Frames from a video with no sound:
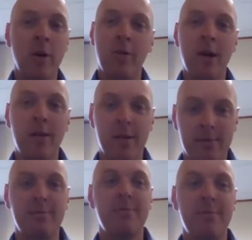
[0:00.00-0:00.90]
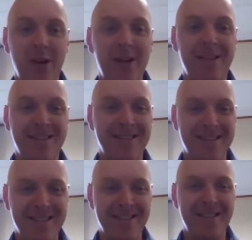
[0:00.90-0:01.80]
obviously 16
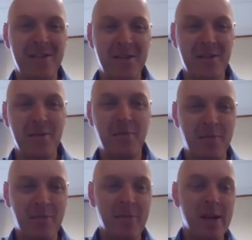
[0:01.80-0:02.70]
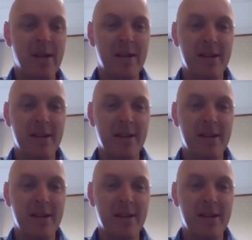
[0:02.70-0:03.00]
years, and you obviously struck a